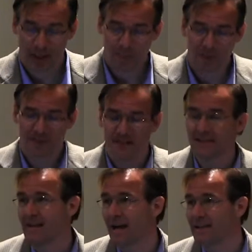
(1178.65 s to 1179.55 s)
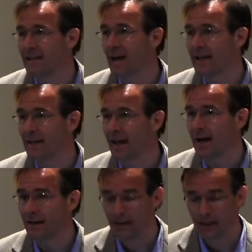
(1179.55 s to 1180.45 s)
But since
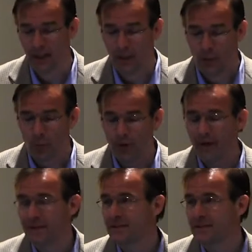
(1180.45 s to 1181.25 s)
1999, more than